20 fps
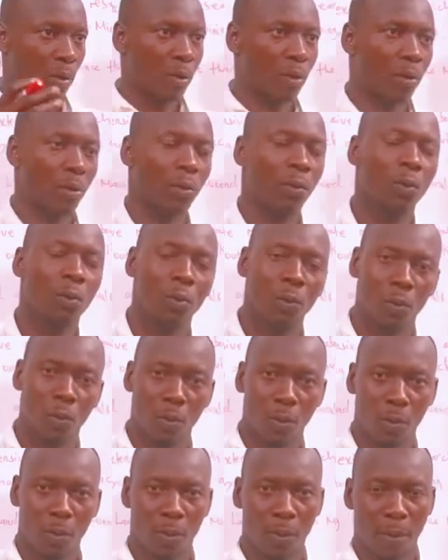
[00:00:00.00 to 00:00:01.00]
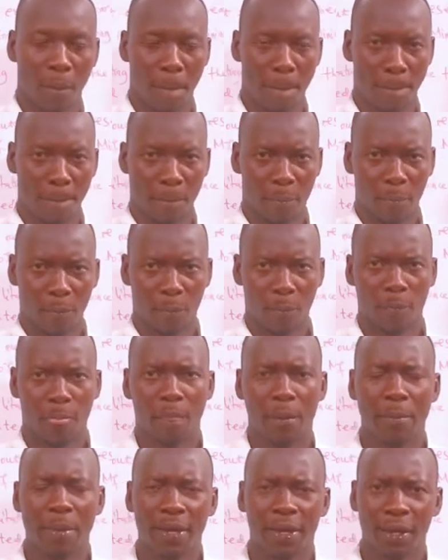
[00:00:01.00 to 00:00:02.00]
Through
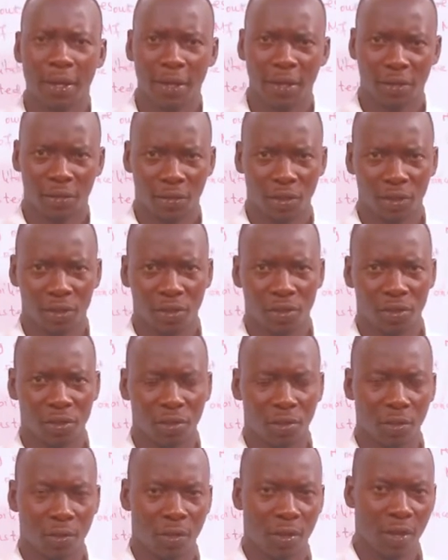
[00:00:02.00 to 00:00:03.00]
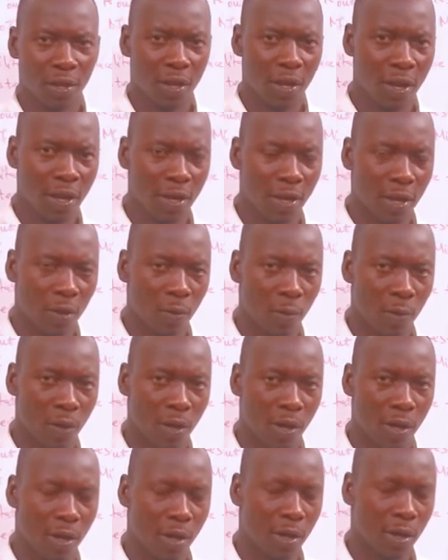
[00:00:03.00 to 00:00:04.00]
making research on the area
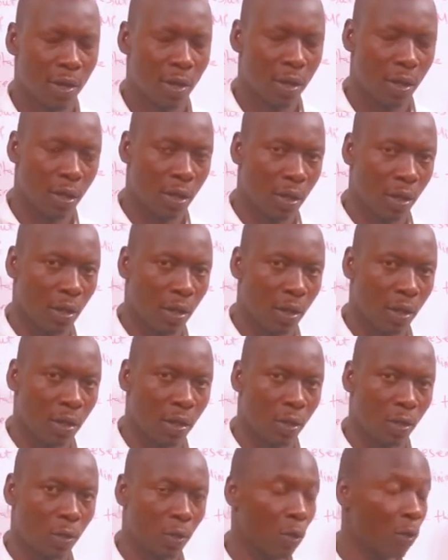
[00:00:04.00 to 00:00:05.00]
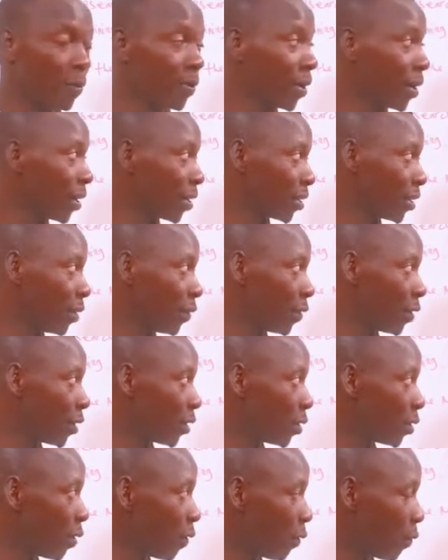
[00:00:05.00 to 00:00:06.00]
where economic
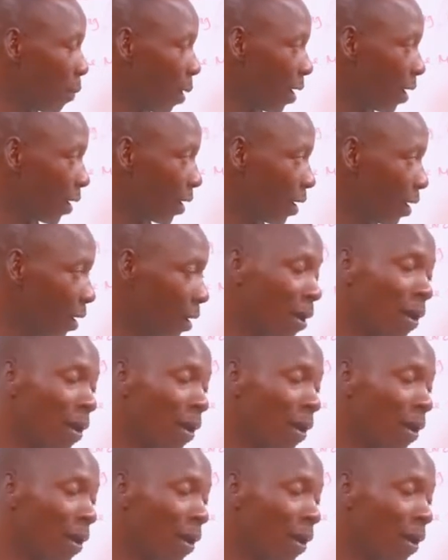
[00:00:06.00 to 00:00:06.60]
activities of mining